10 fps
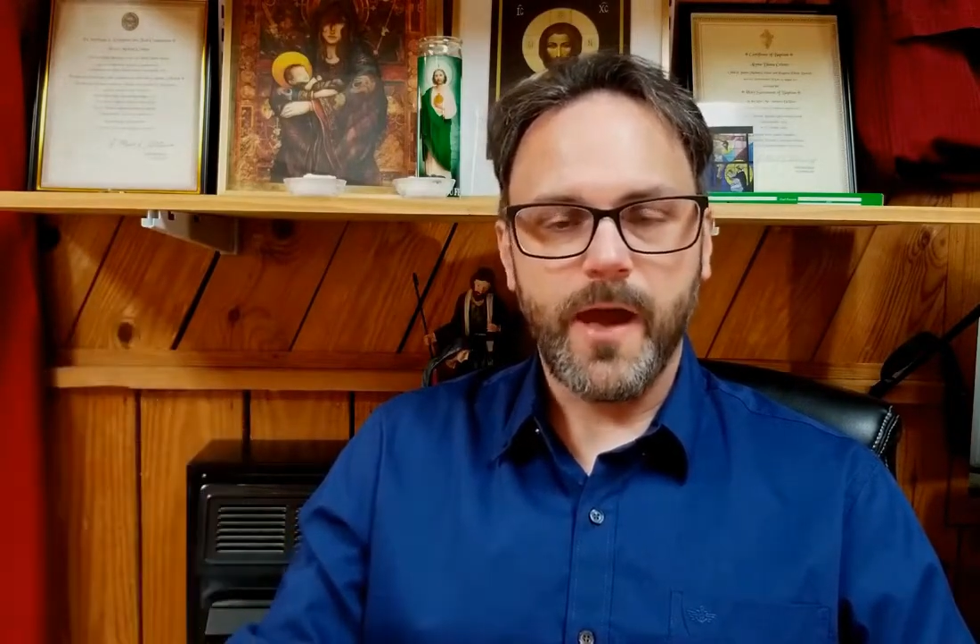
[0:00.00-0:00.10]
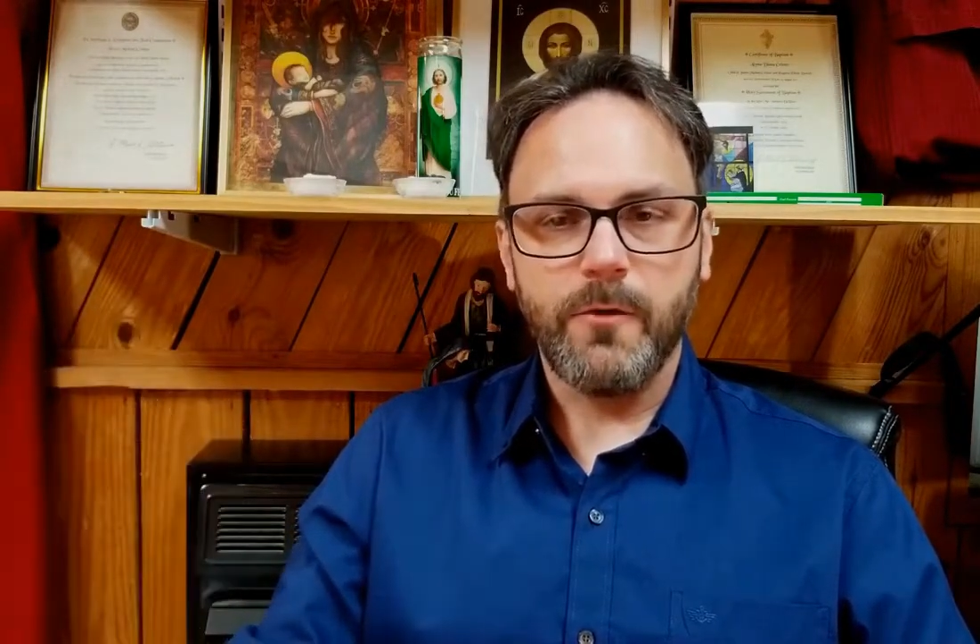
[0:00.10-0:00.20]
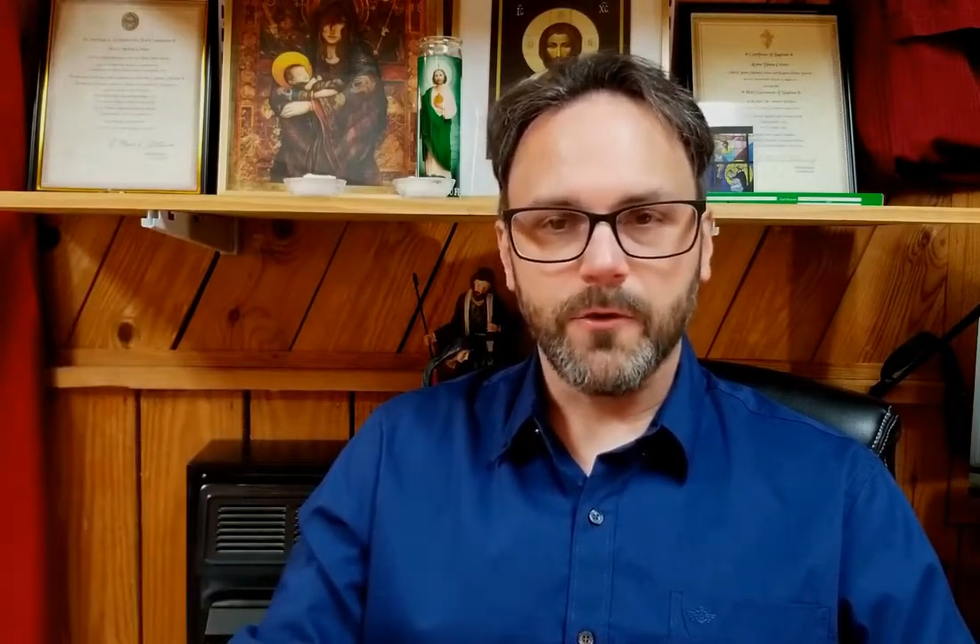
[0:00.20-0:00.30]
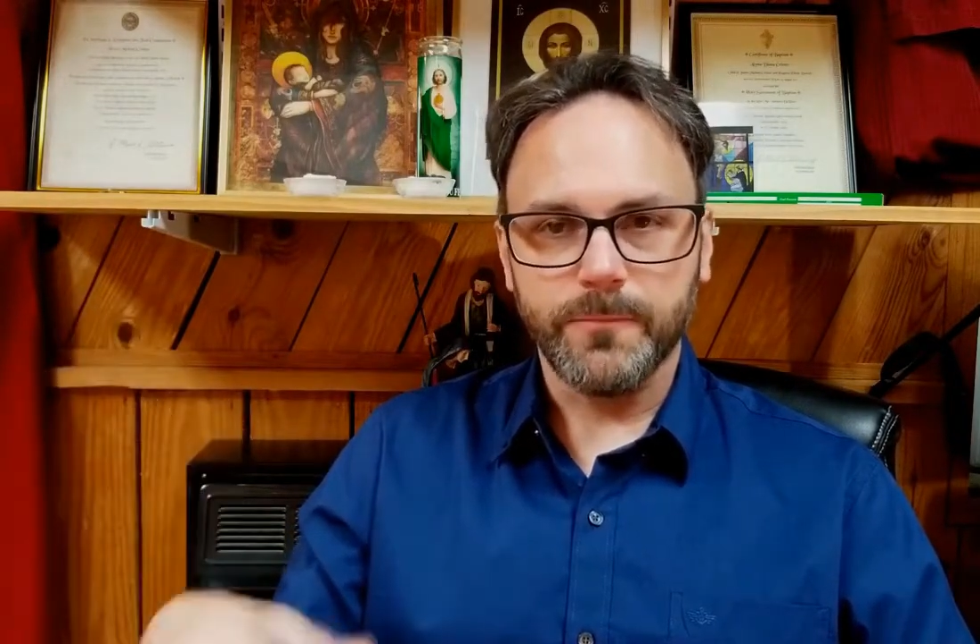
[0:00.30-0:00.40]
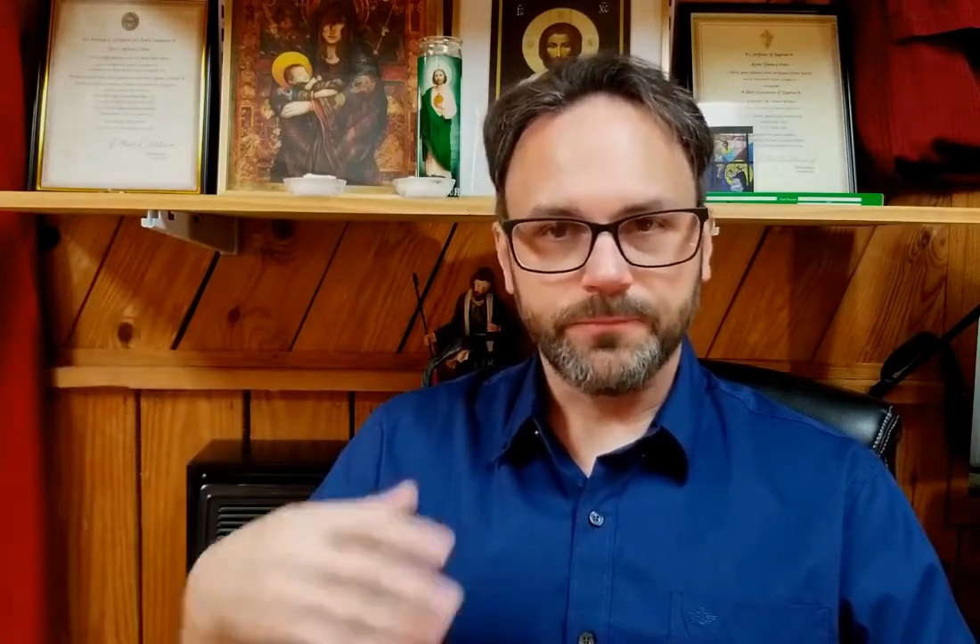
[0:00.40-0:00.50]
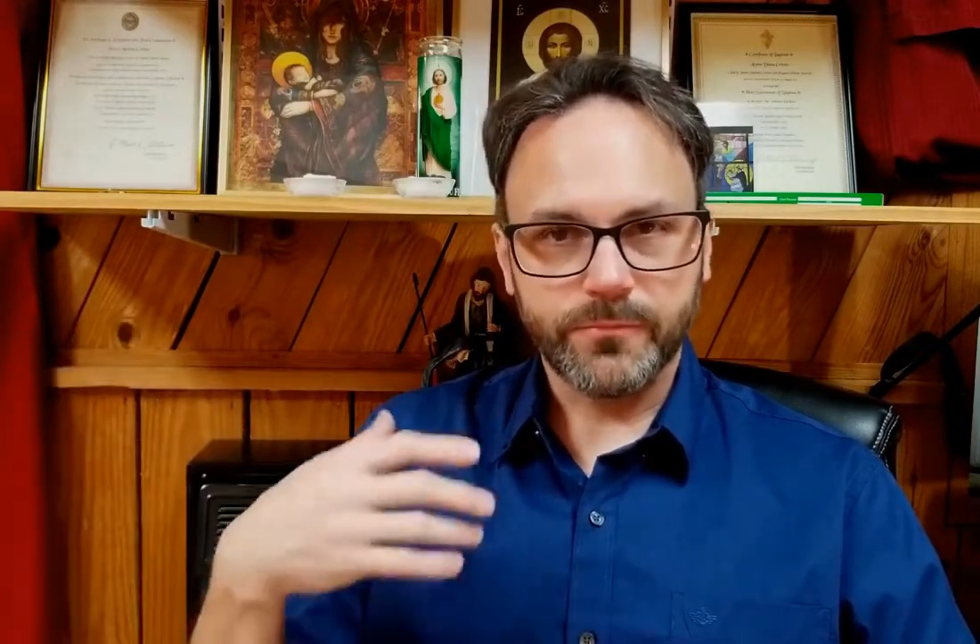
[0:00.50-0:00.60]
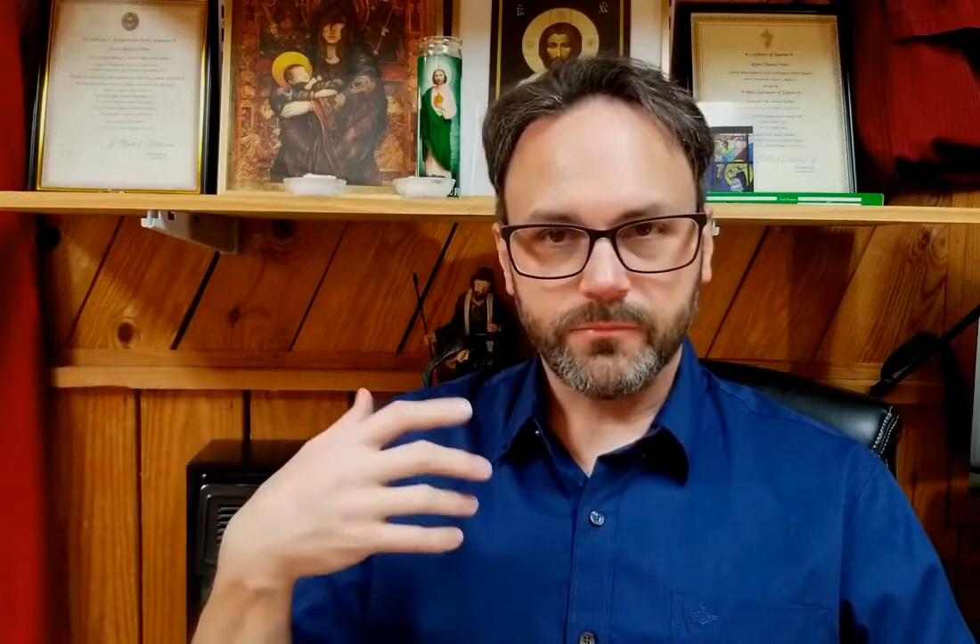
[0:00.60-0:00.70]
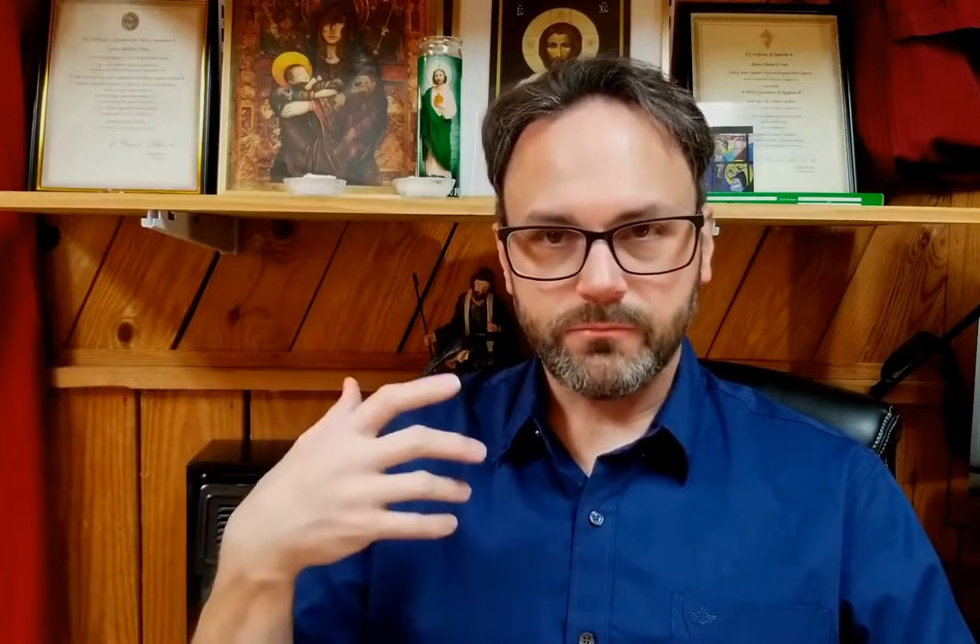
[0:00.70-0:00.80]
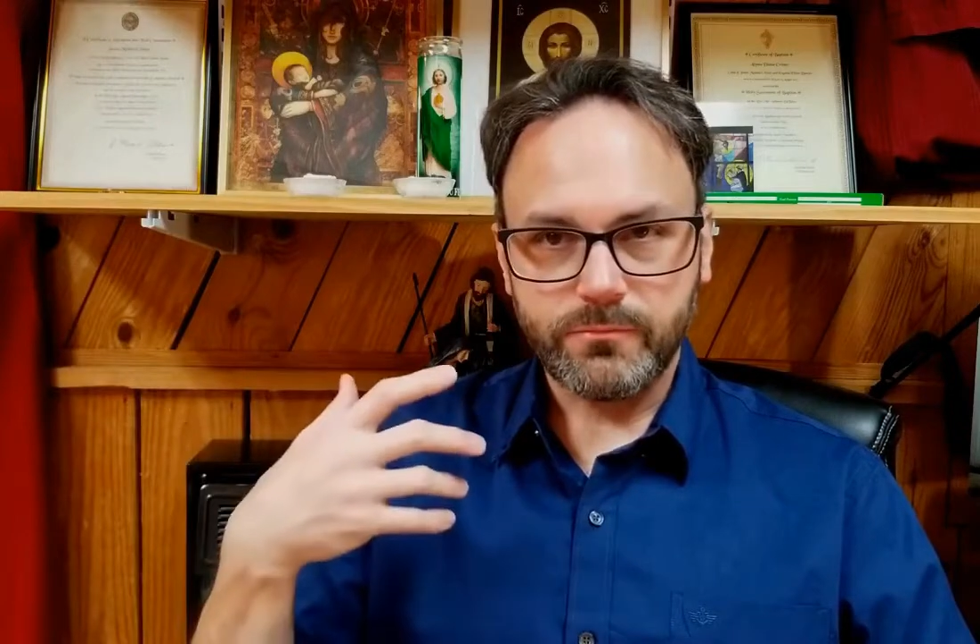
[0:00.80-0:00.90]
power.